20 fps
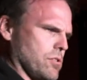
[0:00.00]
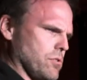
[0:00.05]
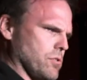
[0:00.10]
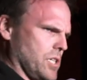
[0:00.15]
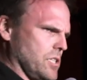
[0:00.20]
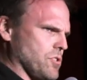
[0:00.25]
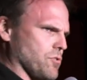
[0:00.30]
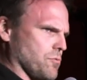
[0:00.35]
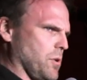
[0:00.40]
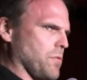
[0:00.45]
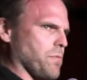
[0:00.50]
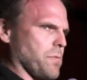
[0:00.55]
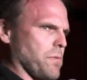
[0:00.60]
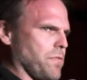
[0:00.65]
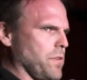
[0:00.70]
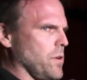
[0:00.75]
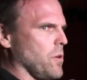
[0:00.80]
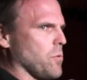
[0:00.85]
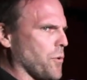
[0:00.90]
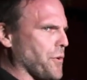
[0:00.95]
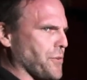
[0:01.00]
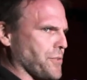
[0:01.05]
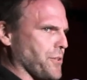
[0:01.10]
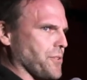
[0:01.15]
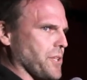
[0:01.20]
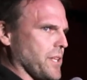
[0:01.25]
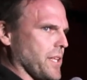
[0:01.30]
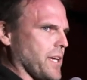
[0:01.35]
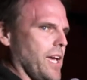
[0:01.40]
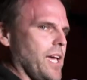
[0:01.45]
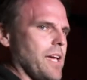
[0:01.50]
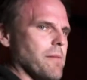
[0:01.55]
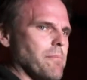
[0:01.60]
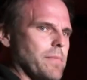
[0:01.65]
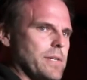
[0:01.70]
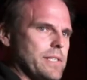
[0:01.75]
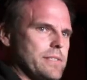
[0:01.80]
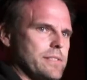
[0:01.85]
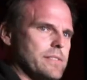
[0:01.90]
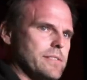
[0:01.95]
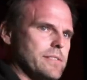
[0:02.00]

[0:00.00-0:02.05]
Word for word: As soon as he's removed from the field, we'll return to the game.